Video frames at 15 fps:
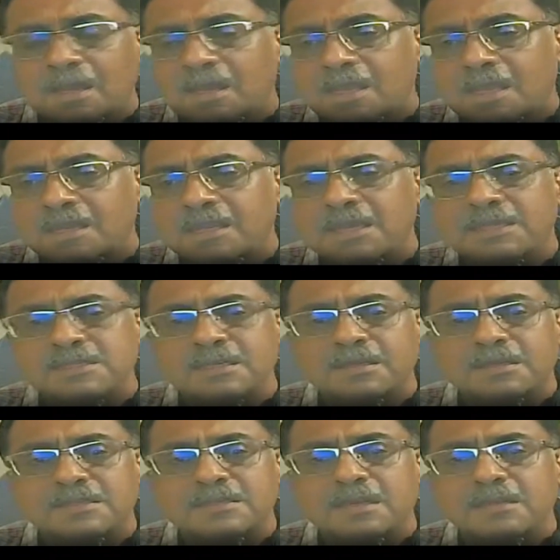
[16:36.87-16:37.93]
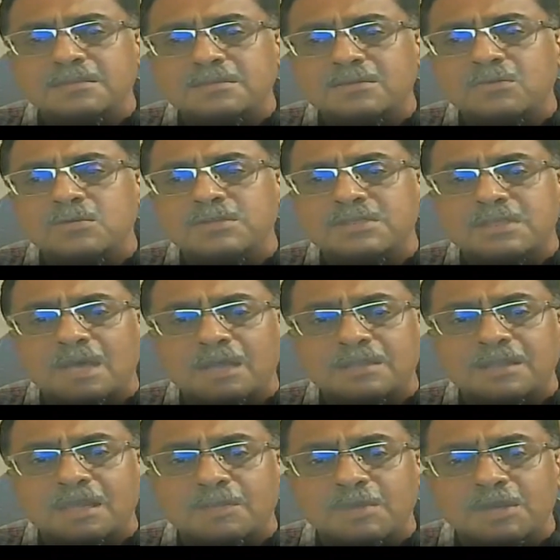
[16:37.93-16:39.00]
engaging research tools are
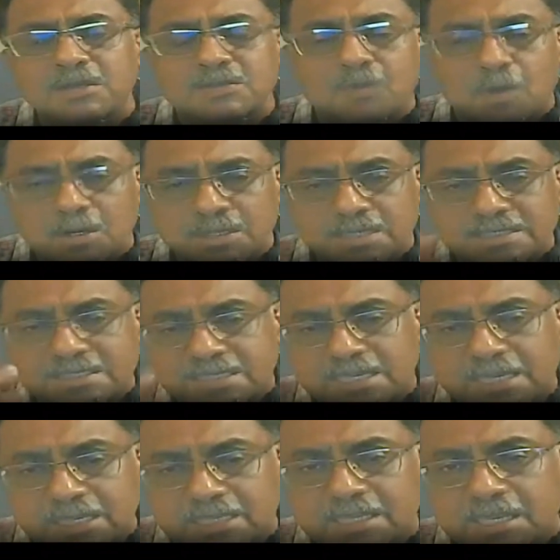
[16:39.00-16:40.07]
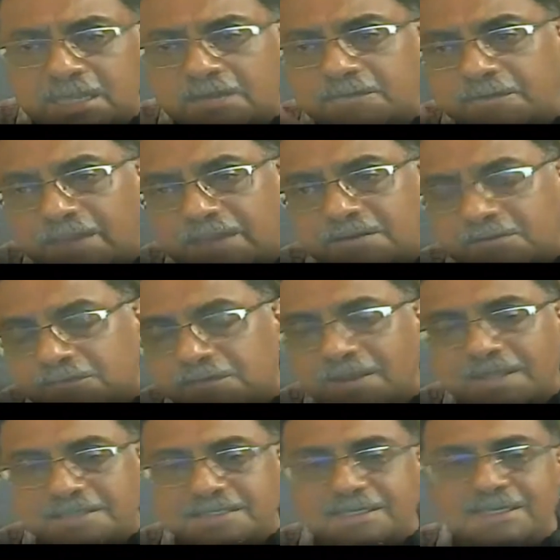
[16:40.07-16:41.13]
there, because what they see they in fact
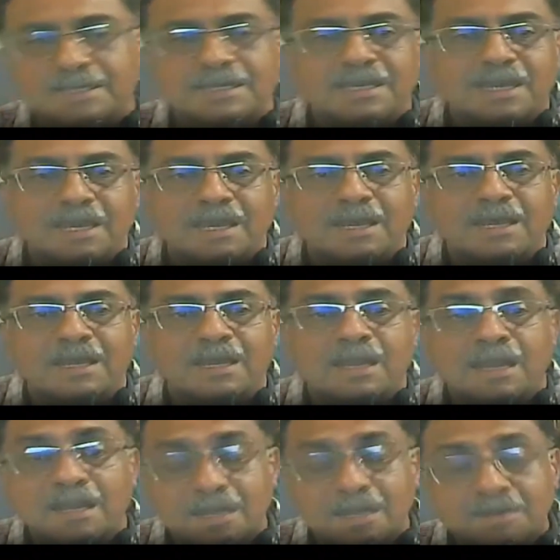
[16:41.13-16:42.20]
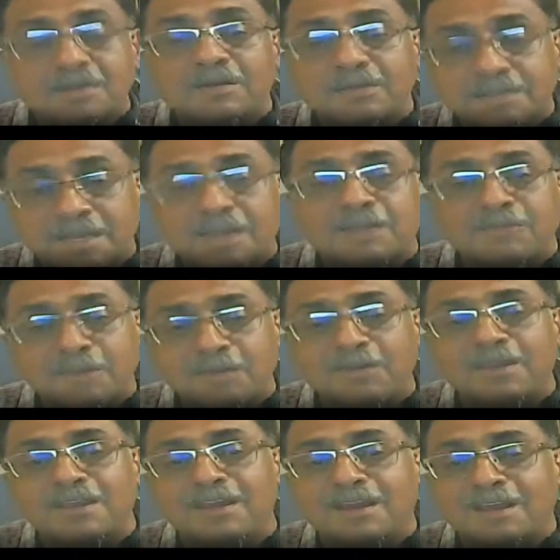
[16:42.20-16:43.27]
reflect. And there
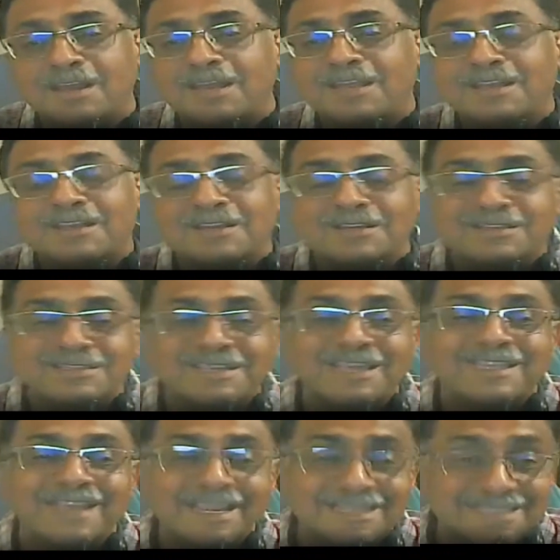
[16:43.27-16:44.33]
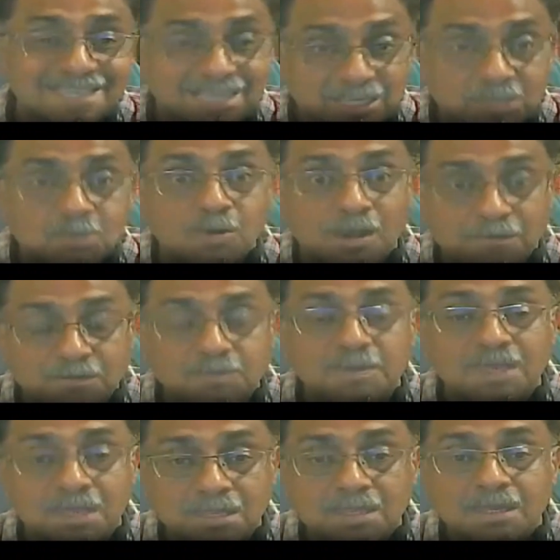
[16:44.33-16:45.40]
we say that, see, you have to
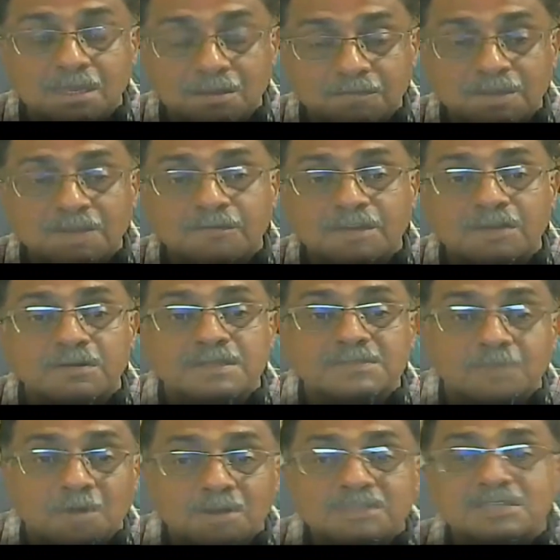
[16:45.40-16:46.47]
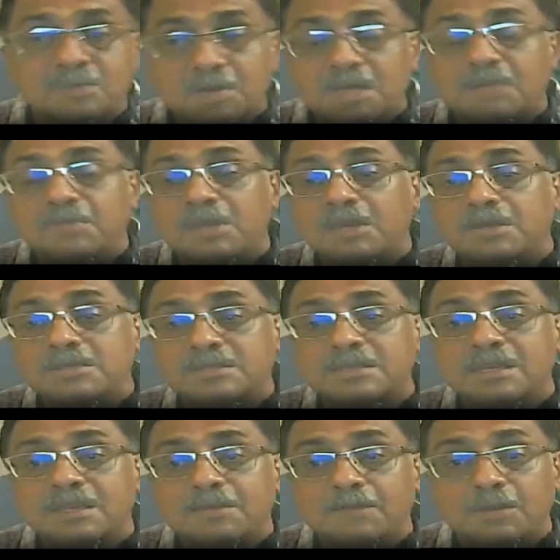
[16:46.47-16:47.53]
be very very responsible, because
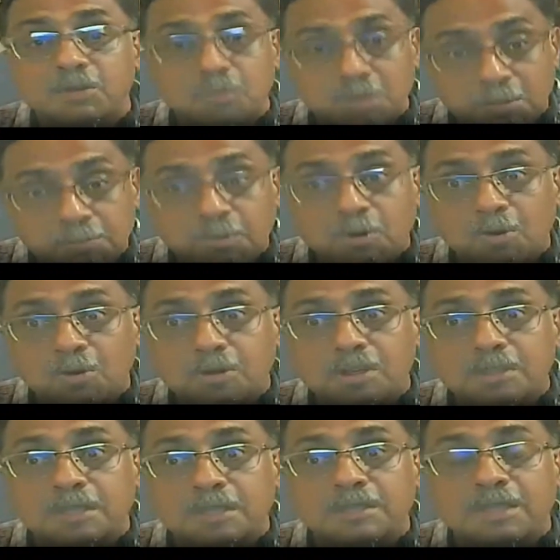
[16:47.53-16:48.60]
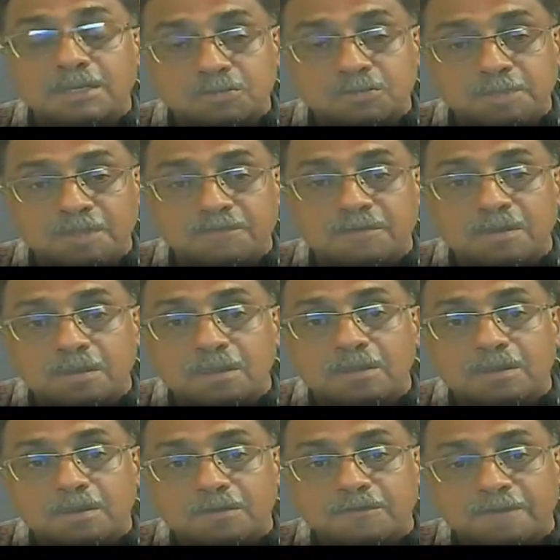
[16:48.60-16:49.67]
when you report, then that should be
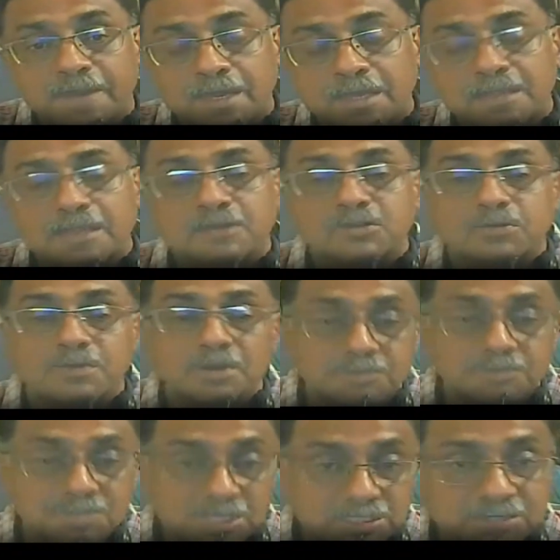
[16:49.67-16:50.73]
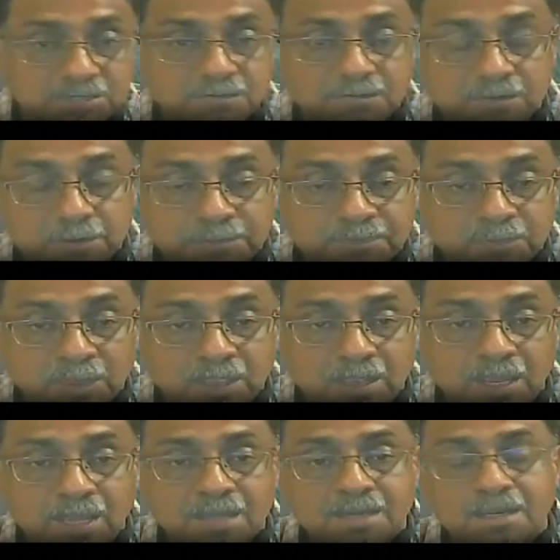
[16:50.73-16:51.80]
fair, that should be objective,
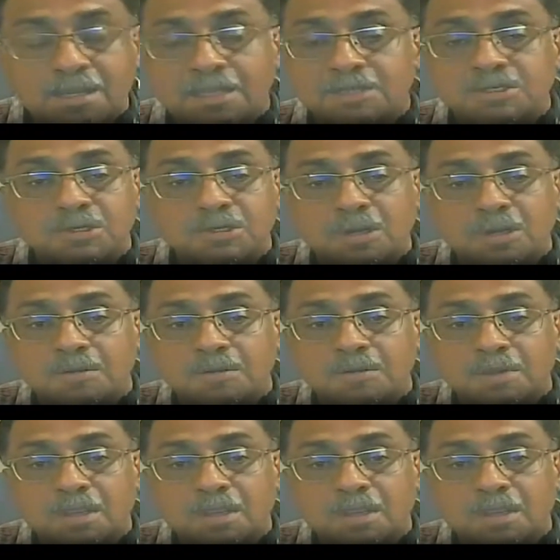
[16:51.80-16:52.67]
and it should not